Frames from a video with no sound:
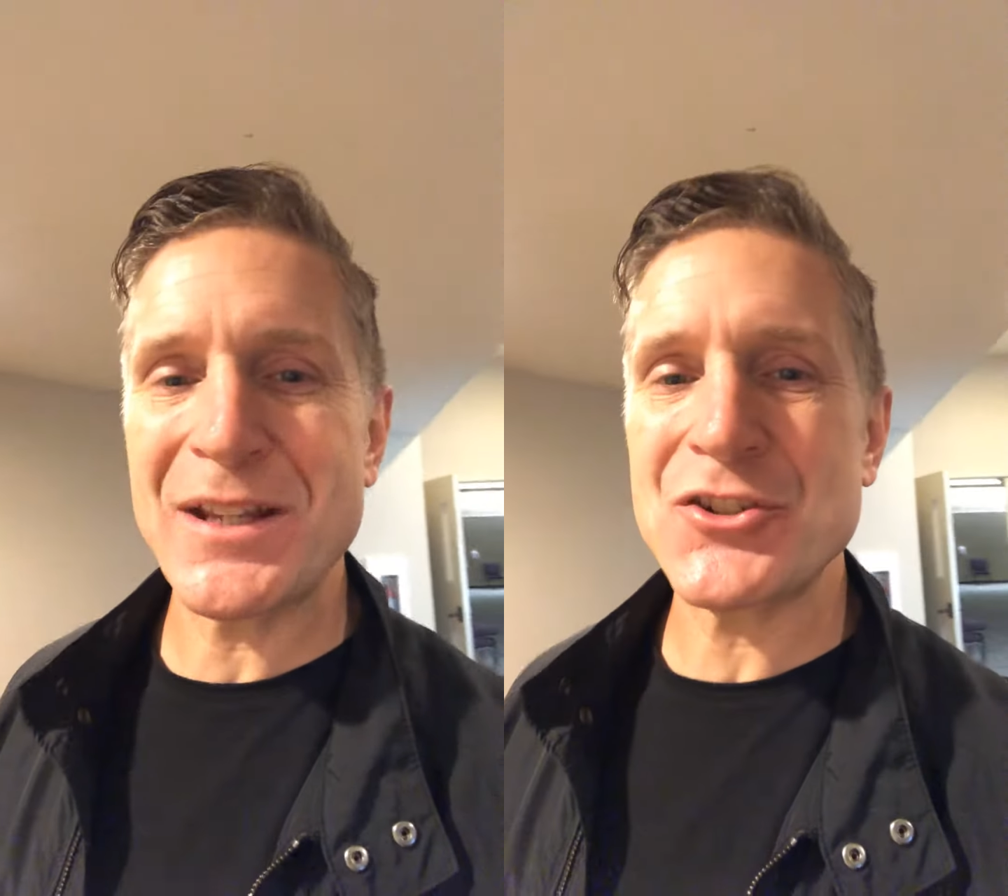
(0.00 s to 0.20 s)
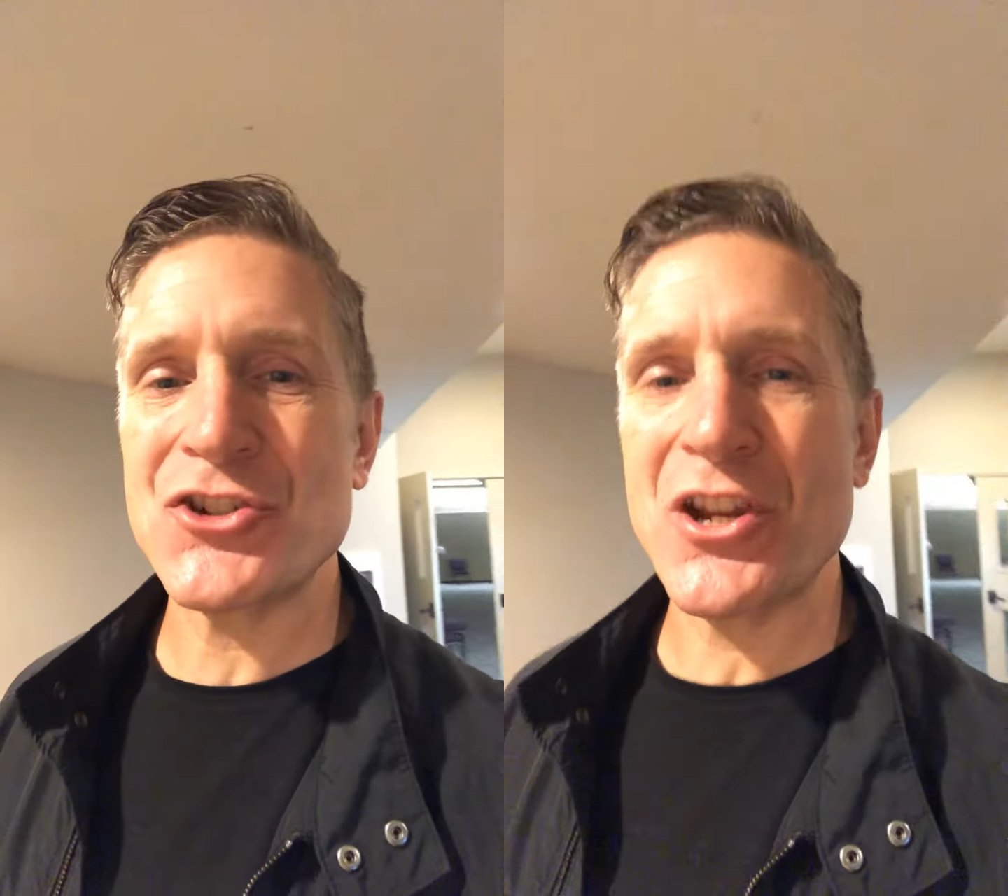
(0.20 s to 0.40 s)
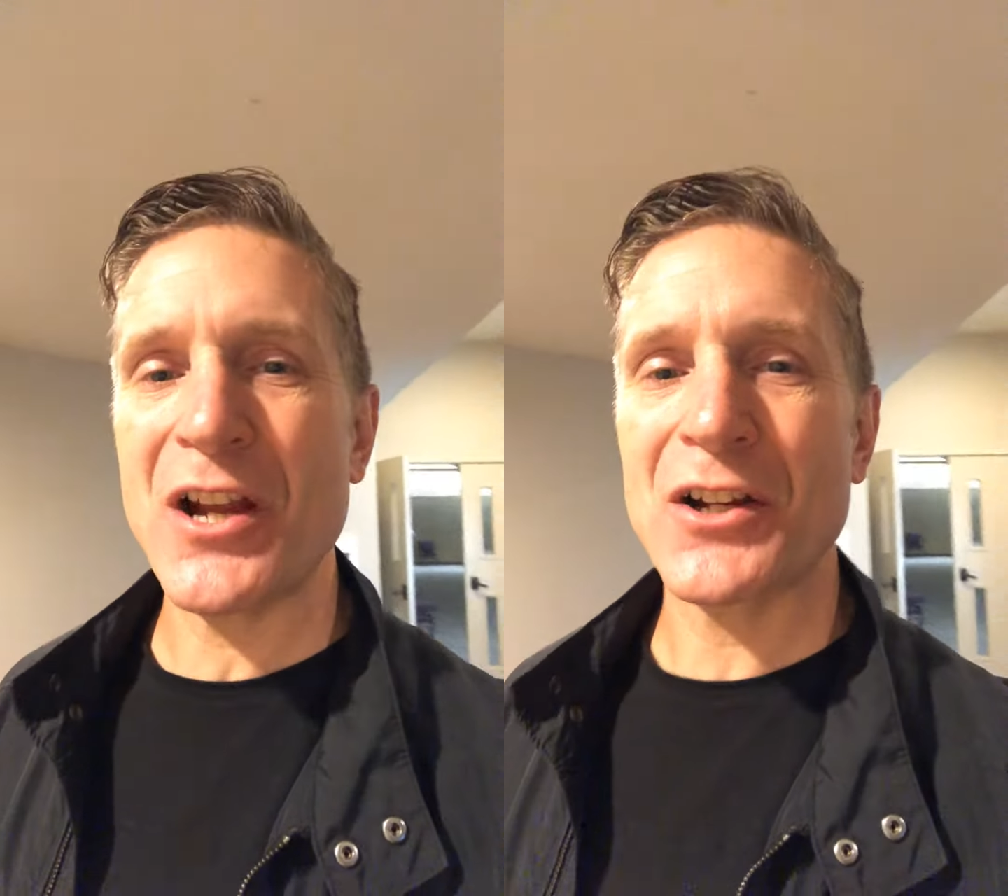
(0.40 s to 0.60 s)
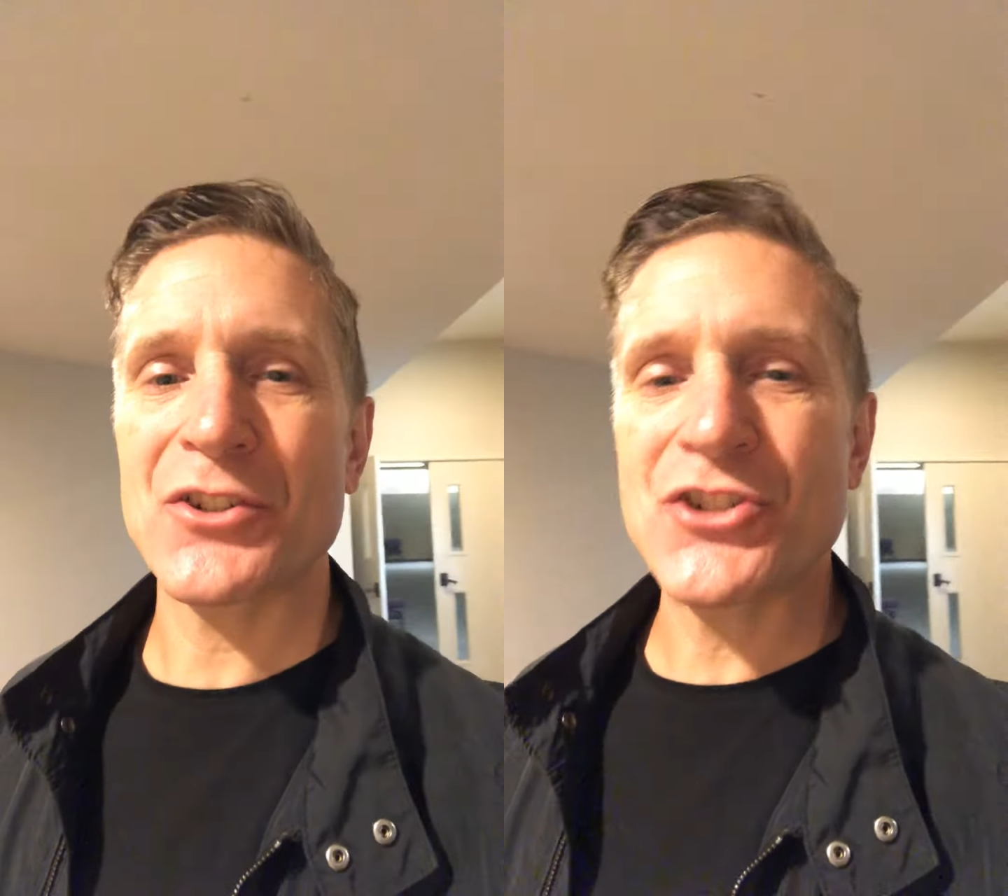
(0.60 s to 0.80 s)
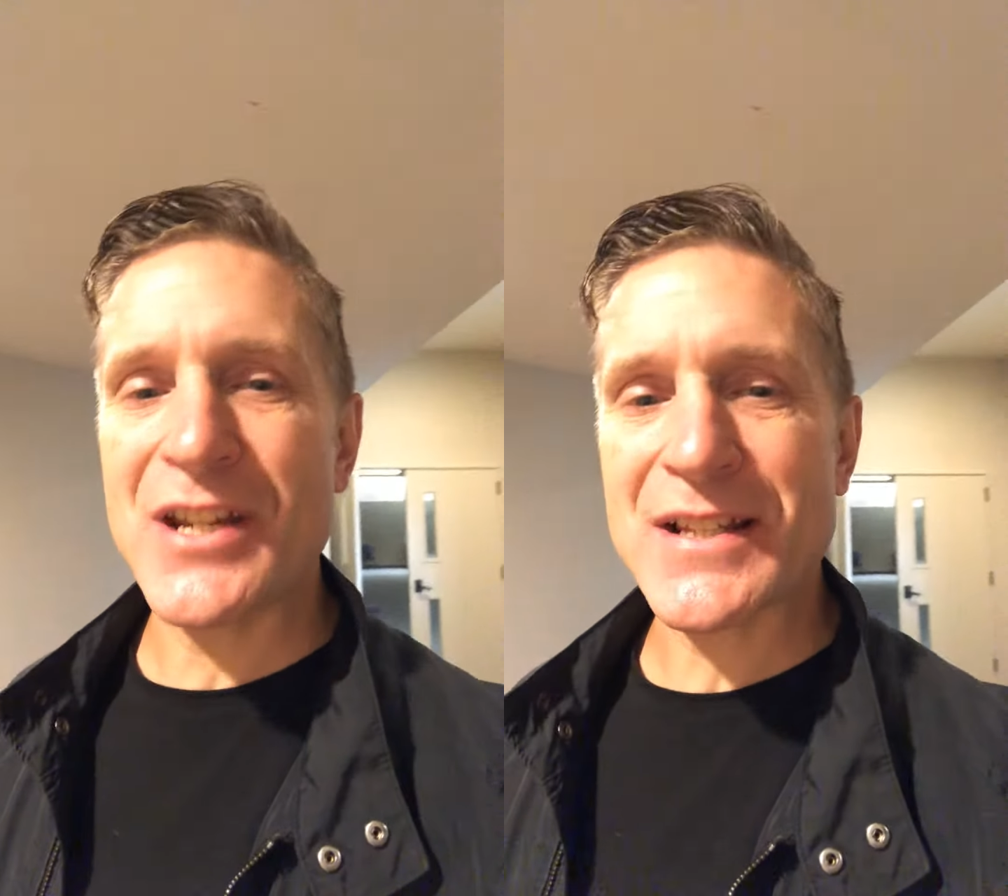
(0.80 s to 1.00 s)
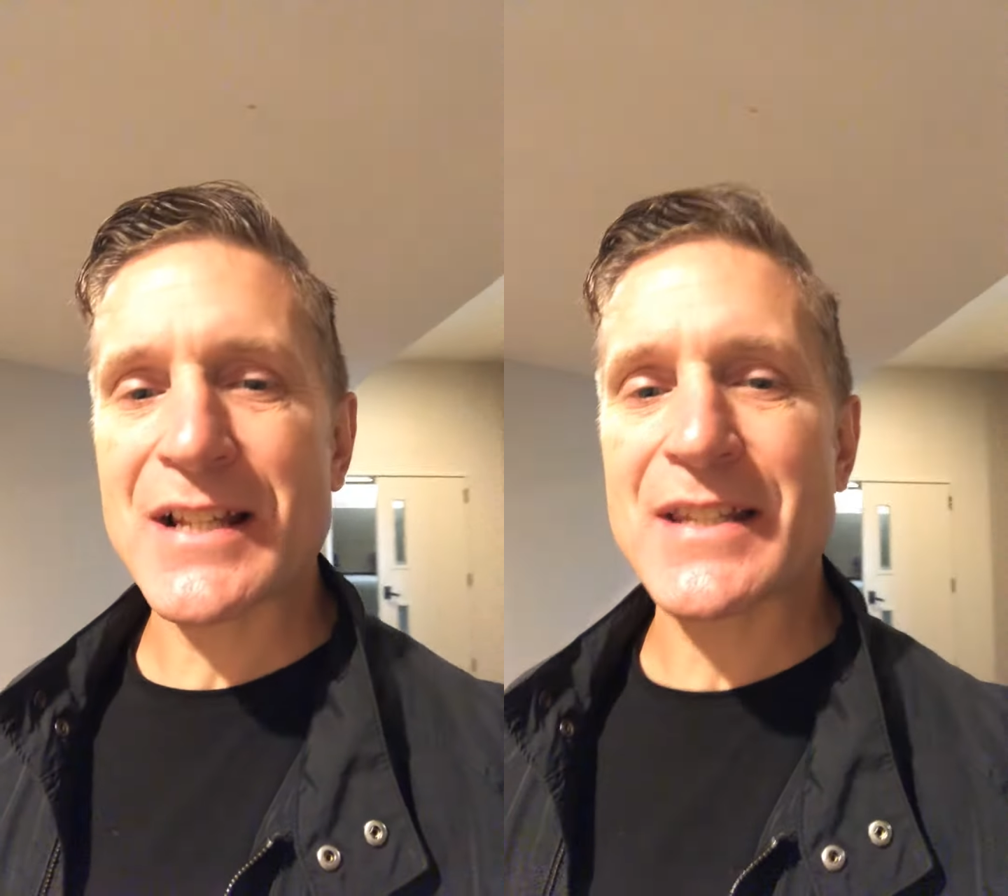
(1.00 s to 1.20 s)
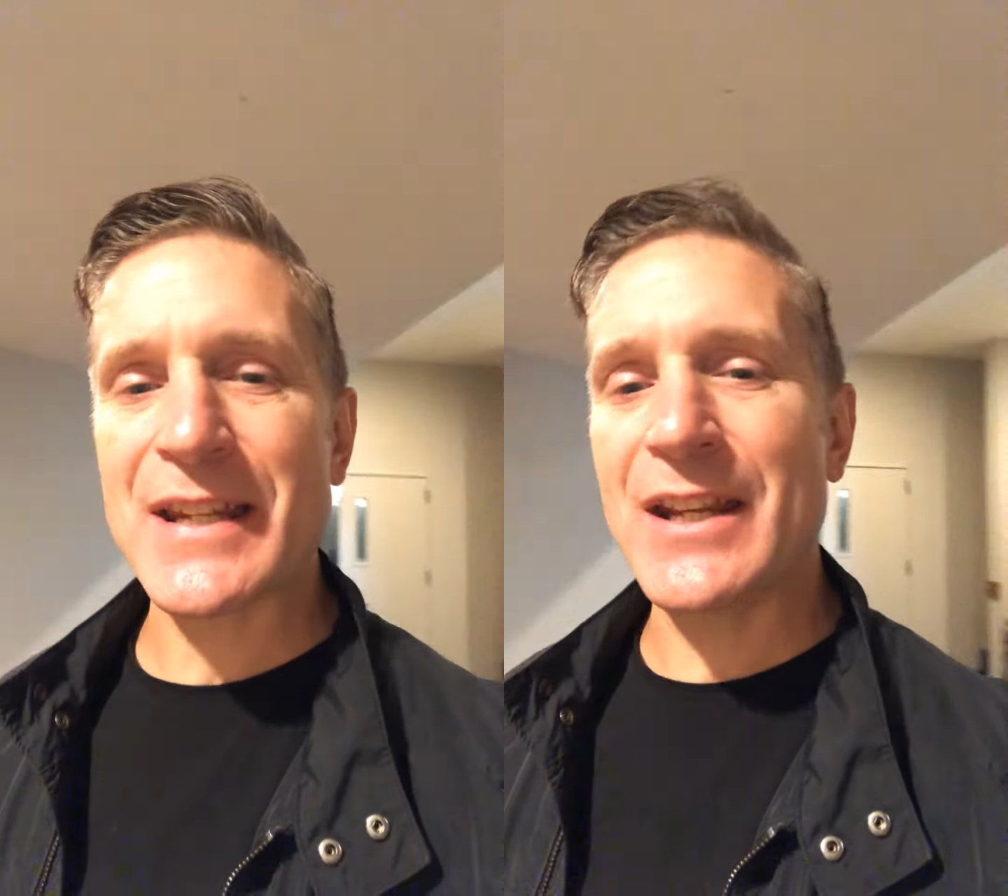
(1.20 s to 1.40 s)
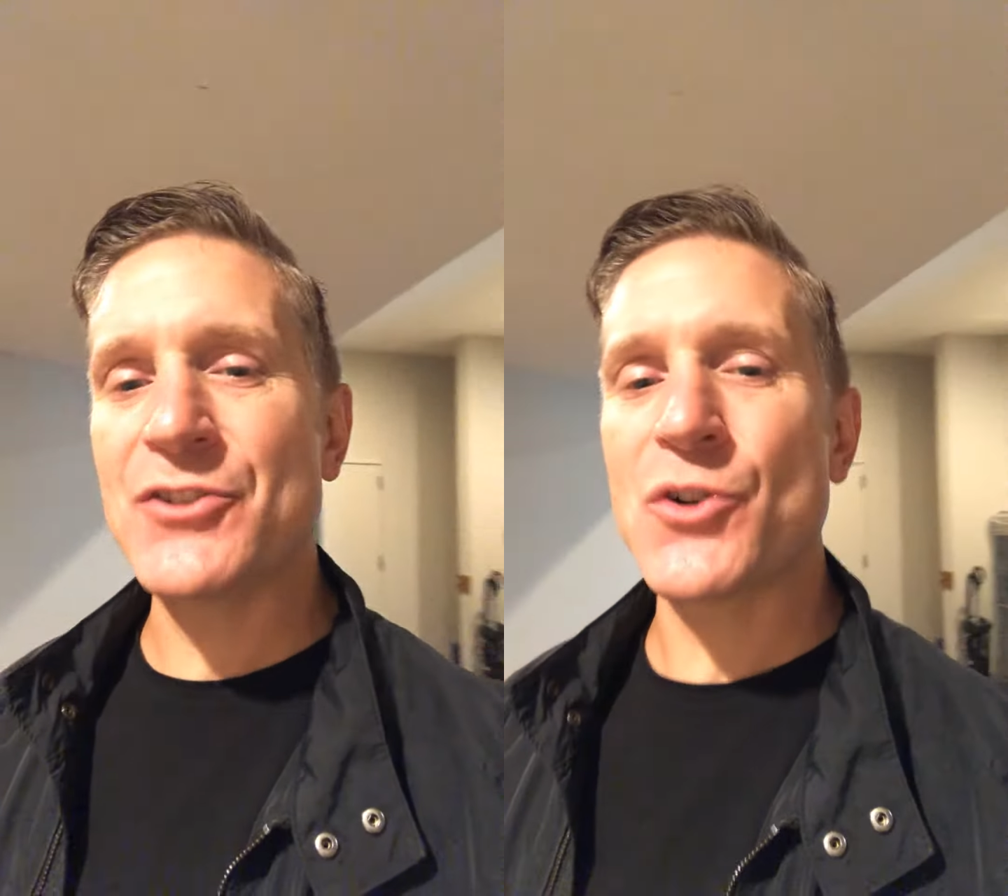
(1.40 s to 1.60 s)
can share
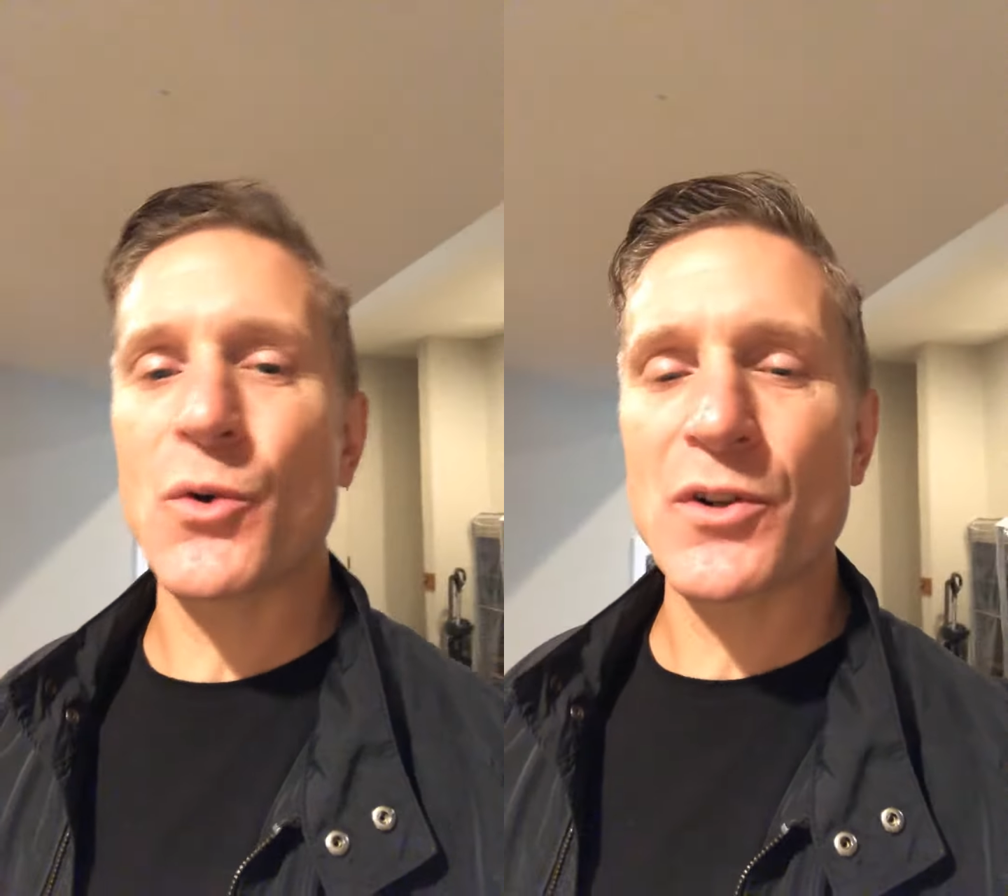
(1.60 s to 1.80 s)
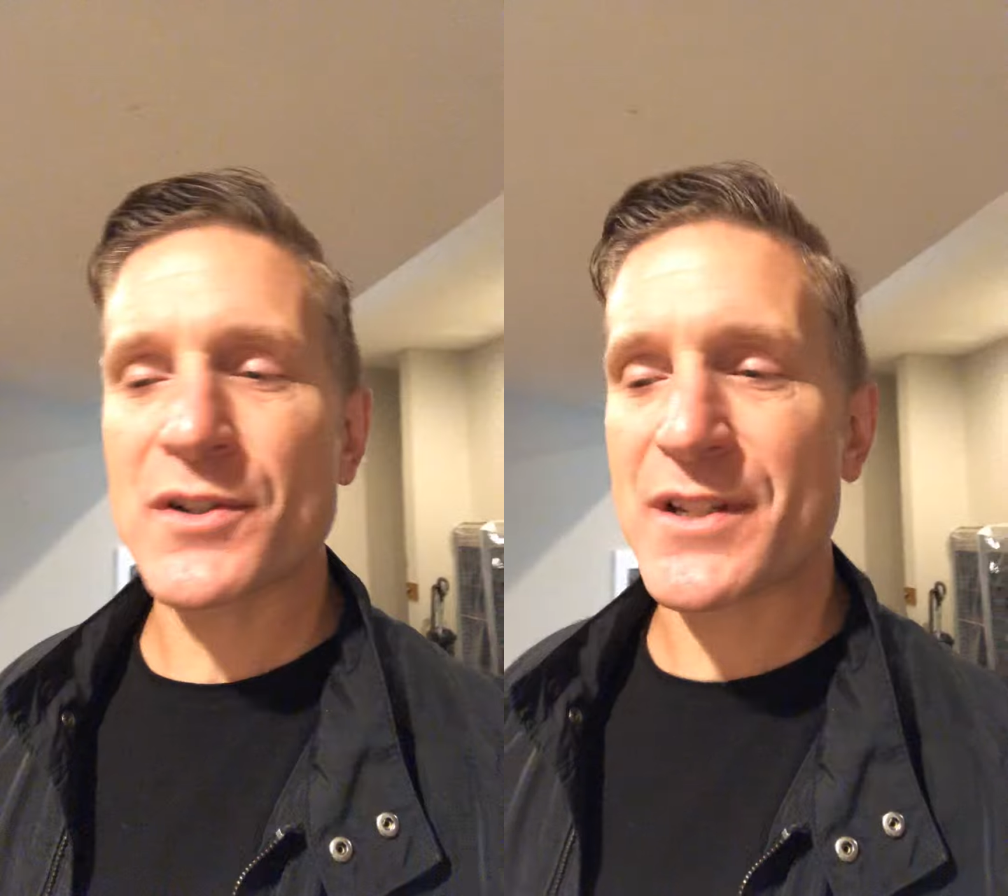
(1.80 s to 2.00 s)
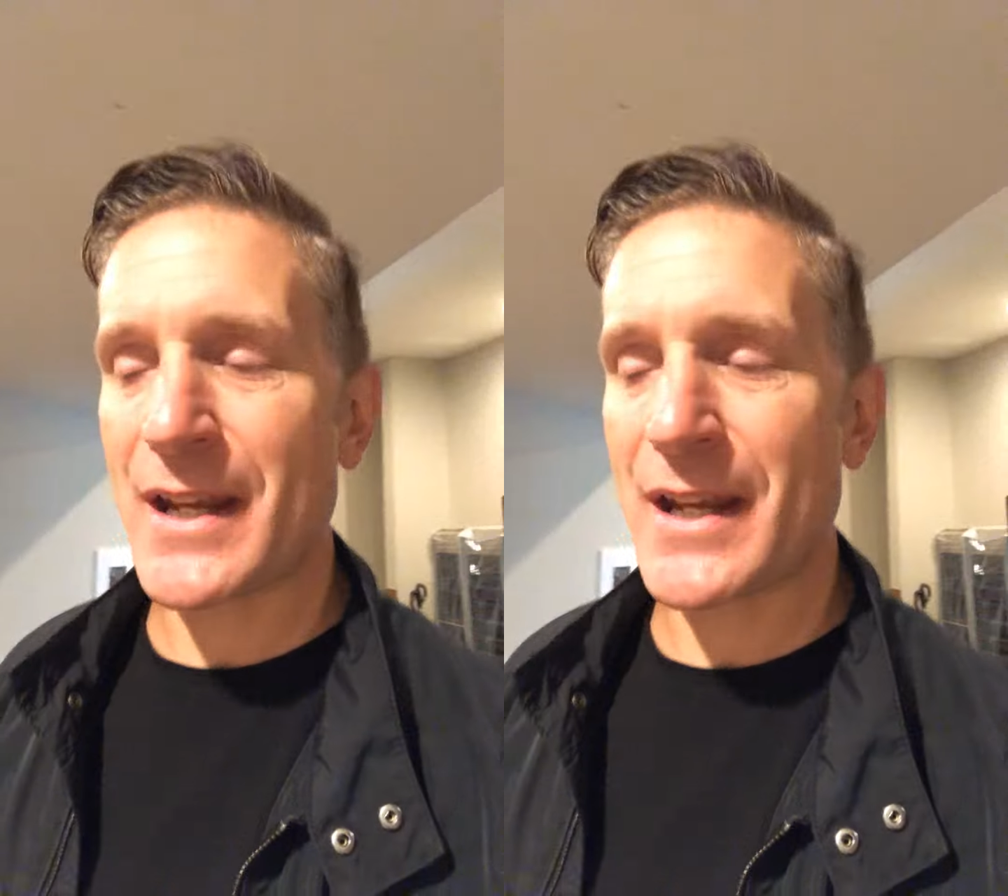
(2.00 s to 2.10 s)
Jesus indoors.